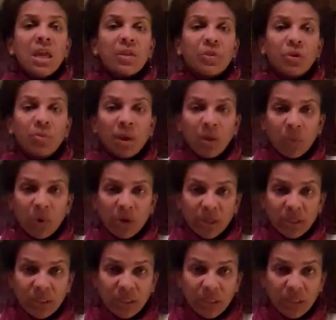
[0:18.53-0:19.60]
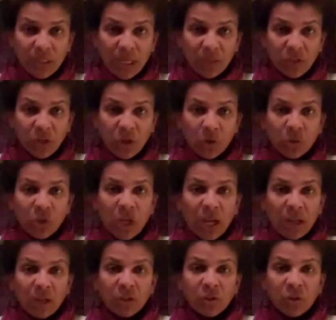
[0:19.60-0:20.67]
Through my work as a success coach,
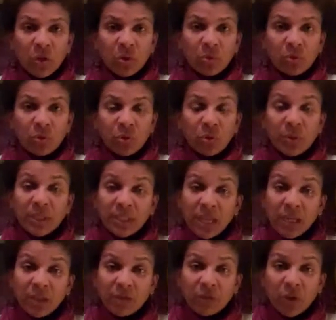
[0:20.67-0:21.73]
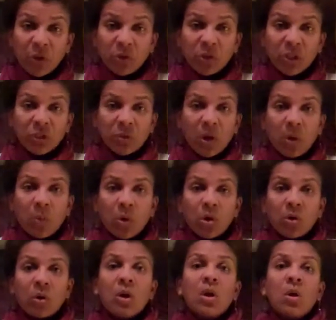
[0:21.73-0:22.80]
I also do executive coaching, so I
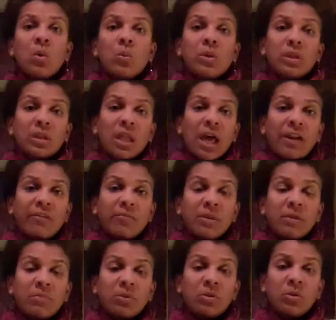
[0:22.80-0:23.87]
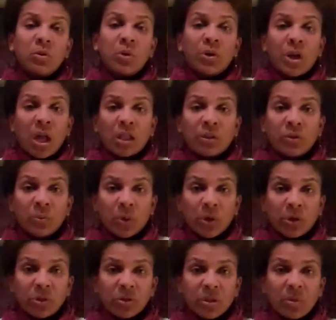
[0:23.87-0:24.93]
work with a lot of people who are knowledge
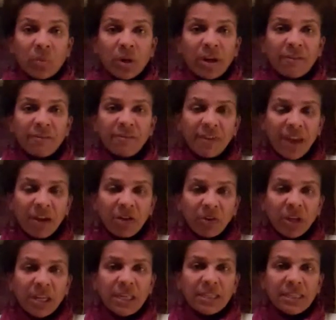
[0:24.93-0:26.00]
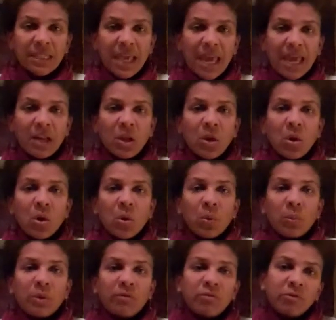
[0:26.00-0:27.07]
workers, and what I've found is that
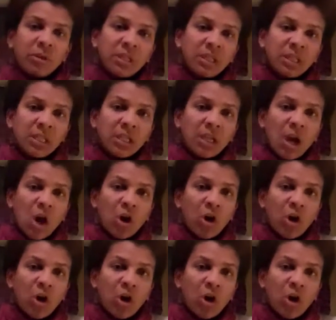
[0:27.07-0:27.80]
we really